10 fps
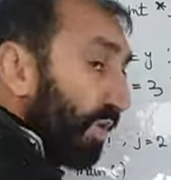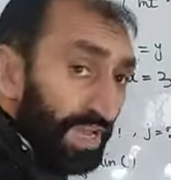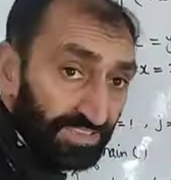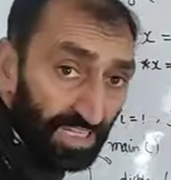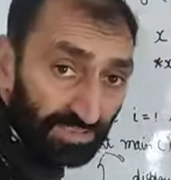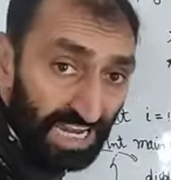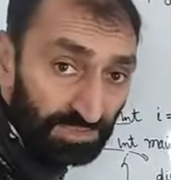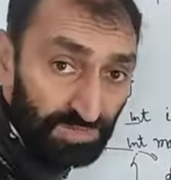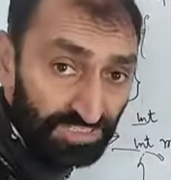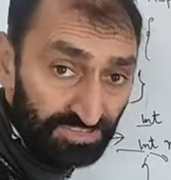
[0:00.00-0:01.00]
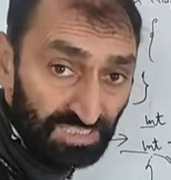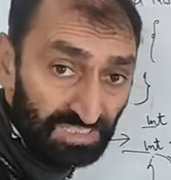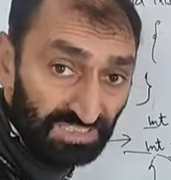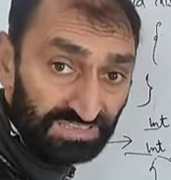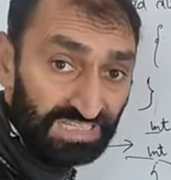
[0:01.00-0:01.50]
pointer. That means
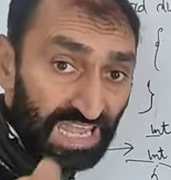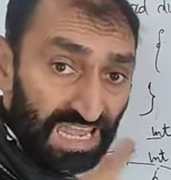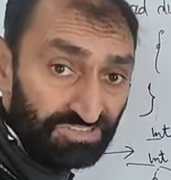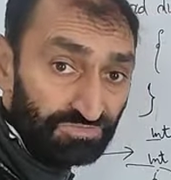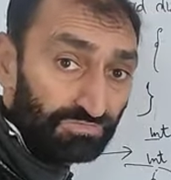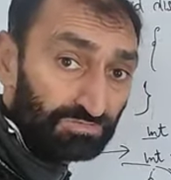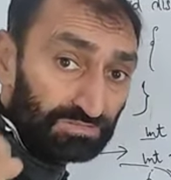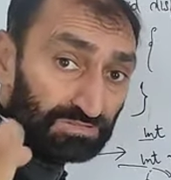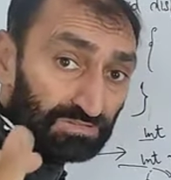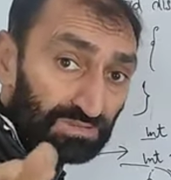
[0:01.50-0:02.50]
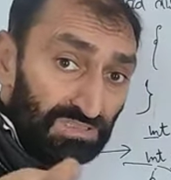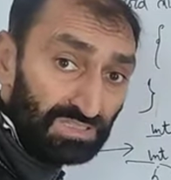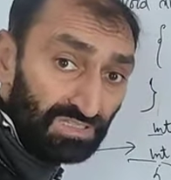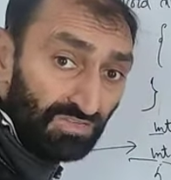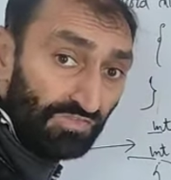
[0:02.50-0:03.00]
they
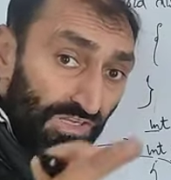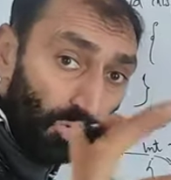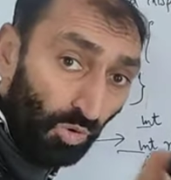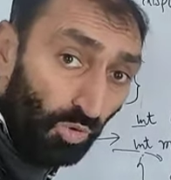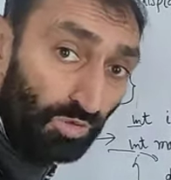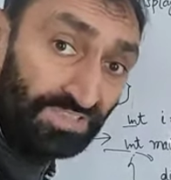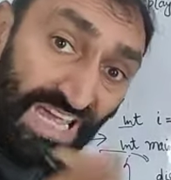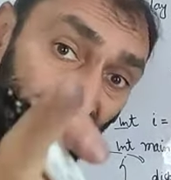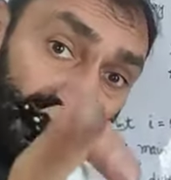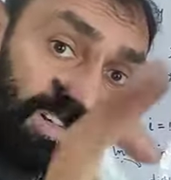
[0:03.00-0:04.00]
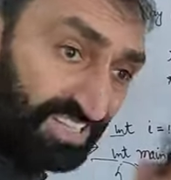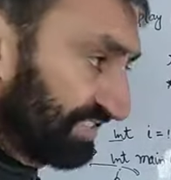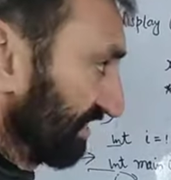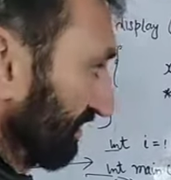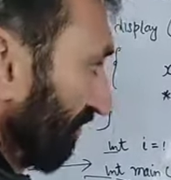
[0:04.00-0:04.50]
will hold the addresses.